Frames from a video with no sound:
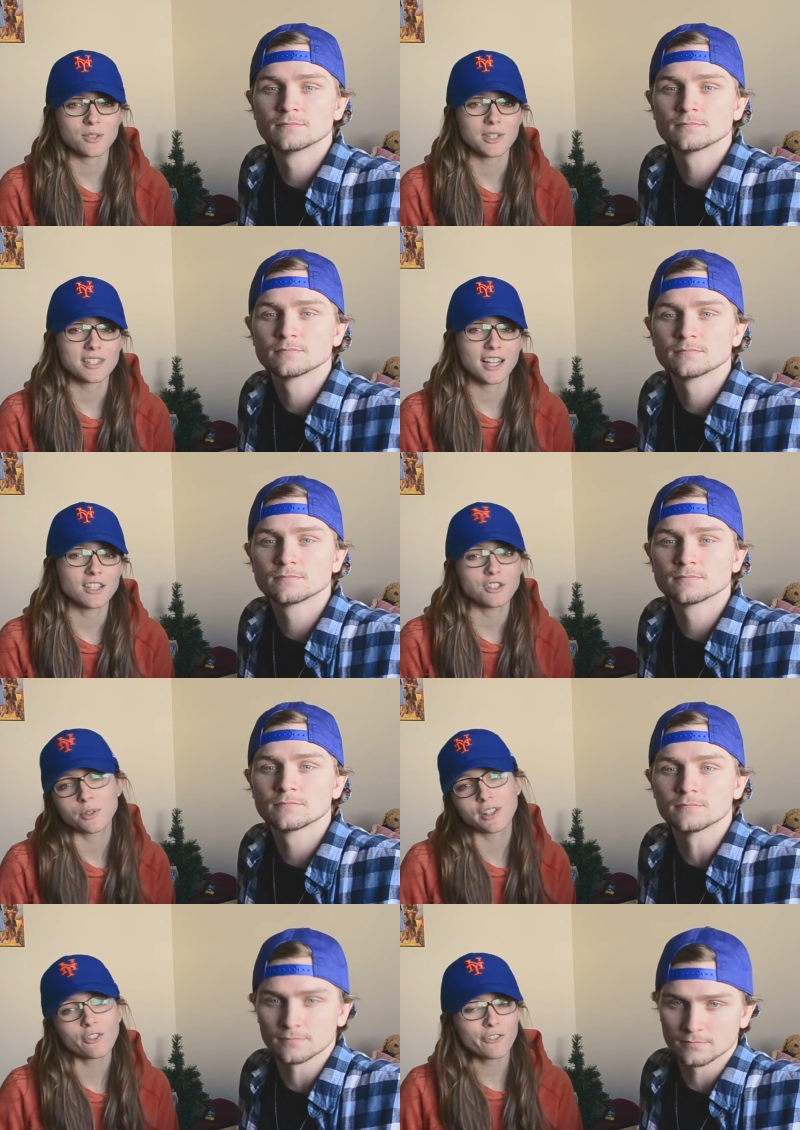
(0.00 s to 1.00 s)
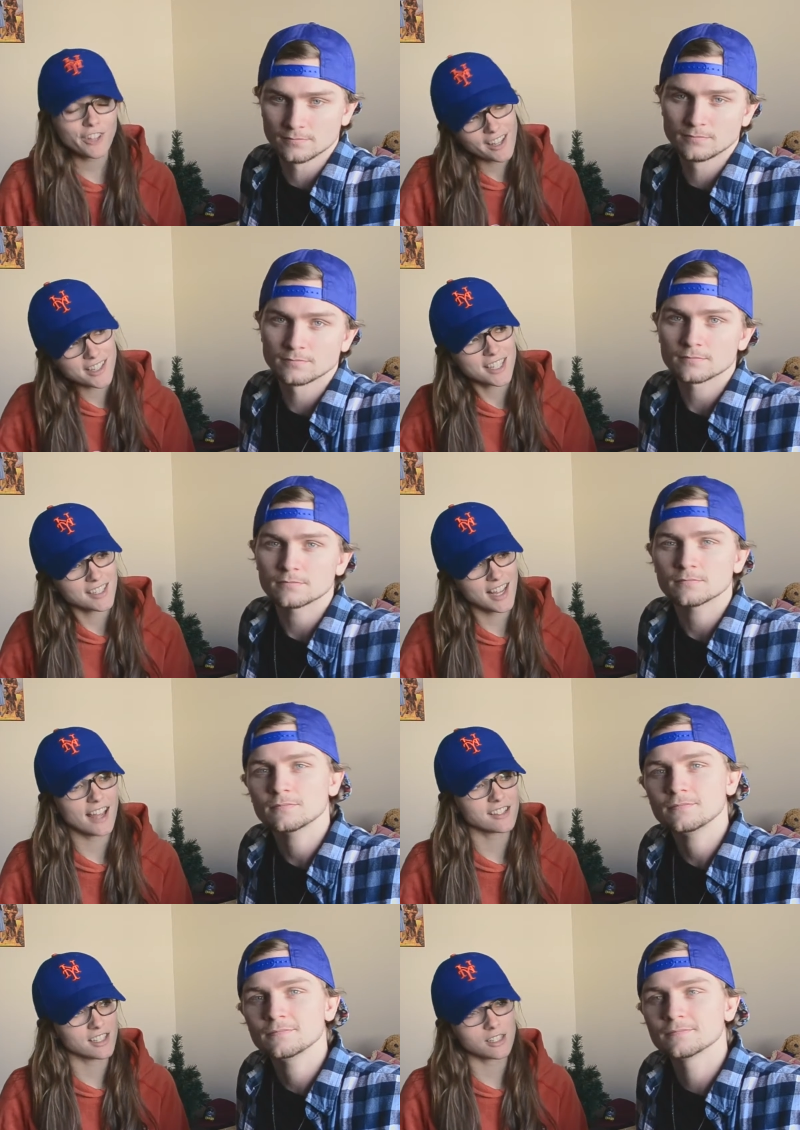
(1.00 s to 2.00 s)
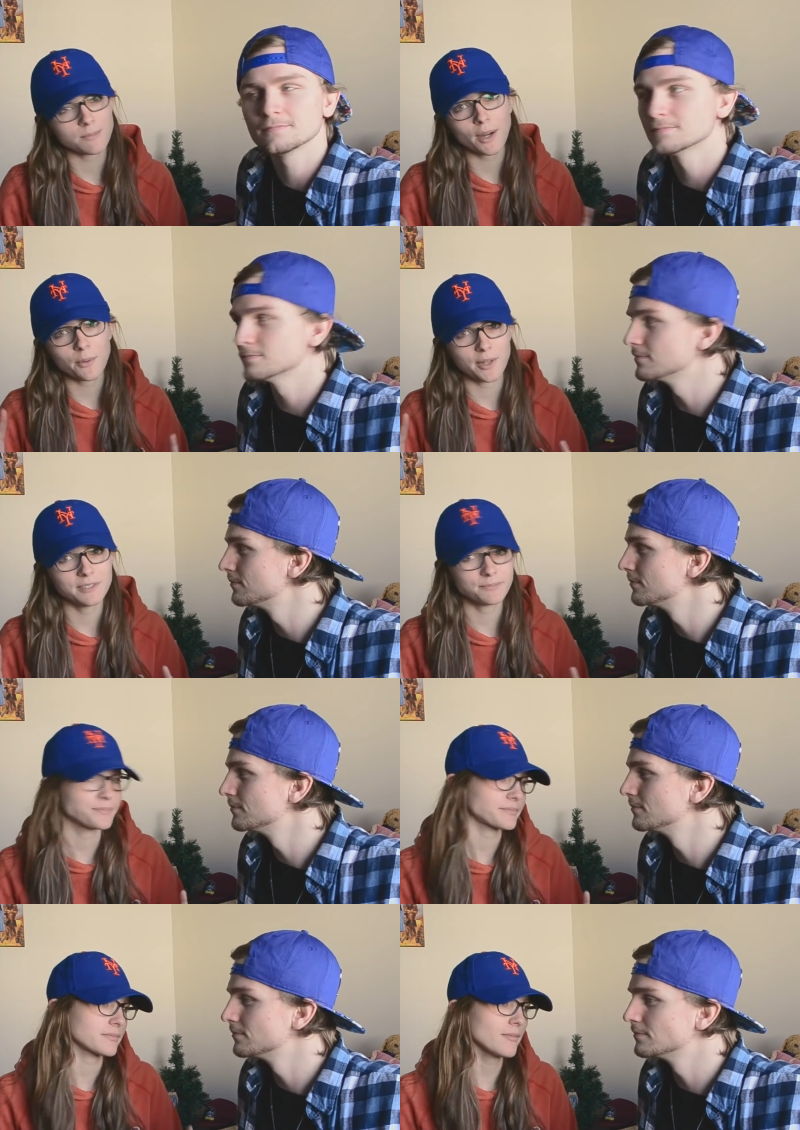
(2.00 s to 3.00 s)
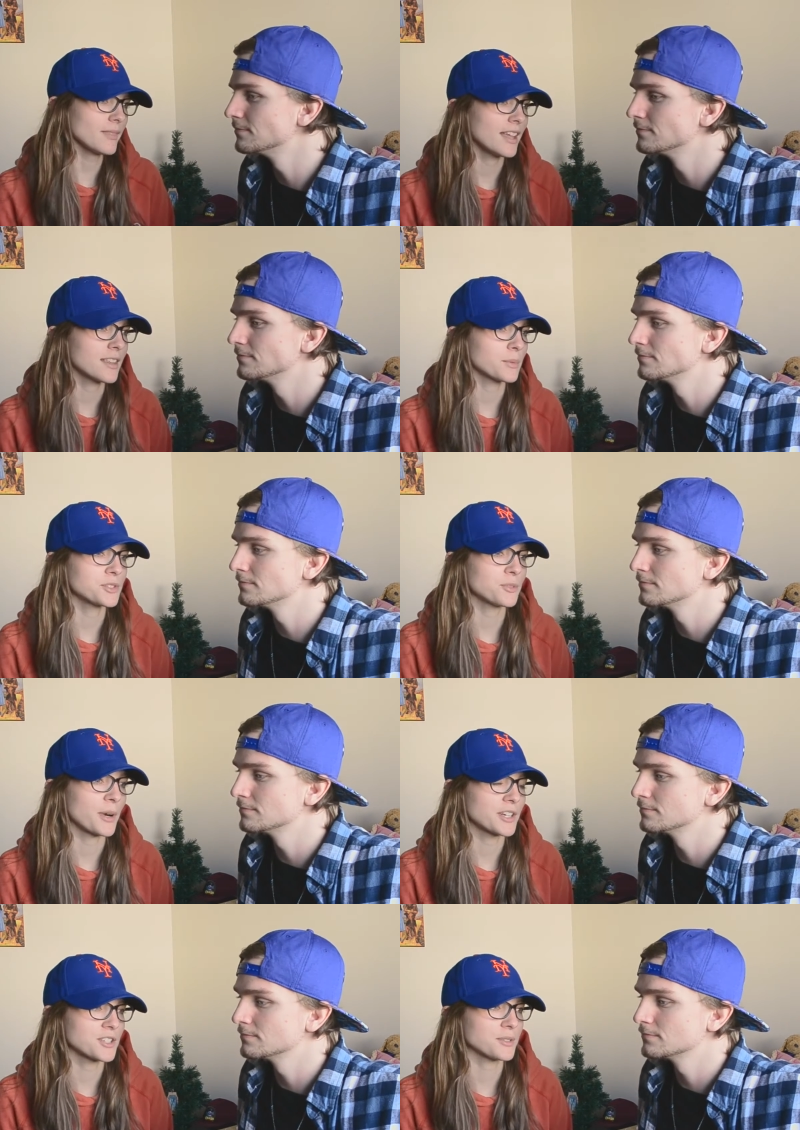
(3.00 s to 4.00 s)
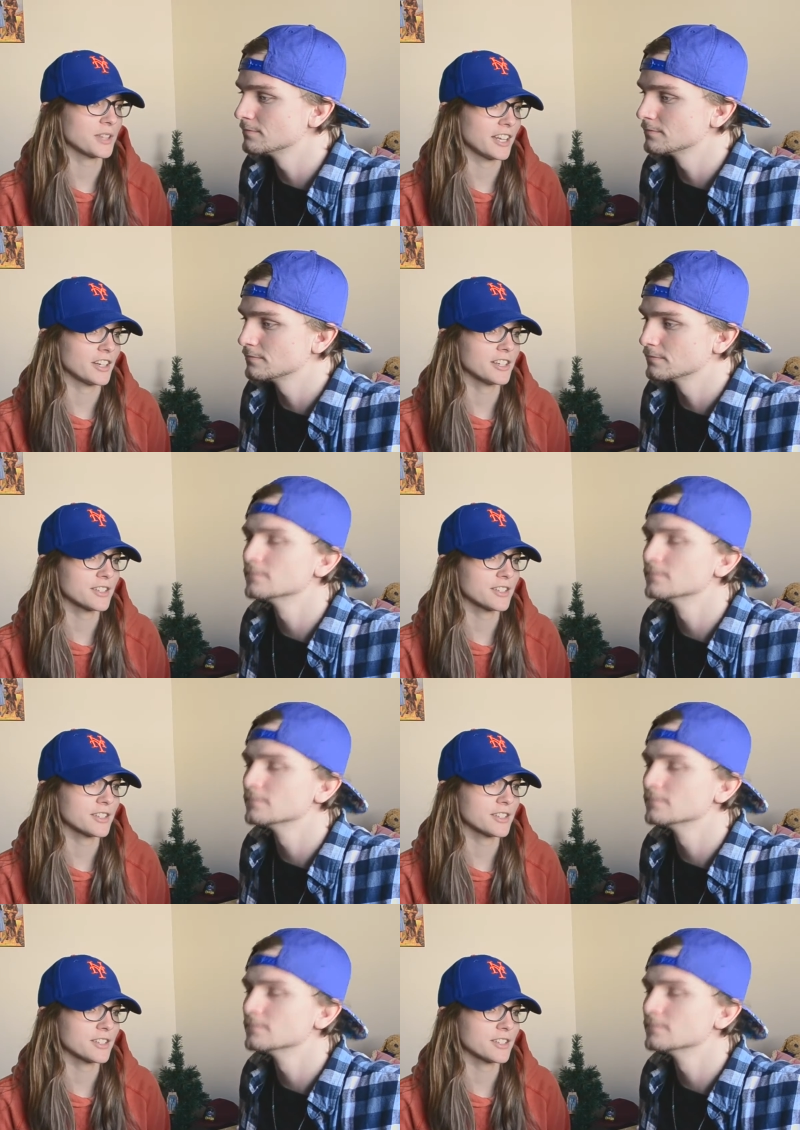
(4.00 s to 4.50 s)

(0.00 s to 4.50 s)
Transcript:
Speaker 1: So we decided to do a little fiance tag. So this is part one, and then we'll do part two later.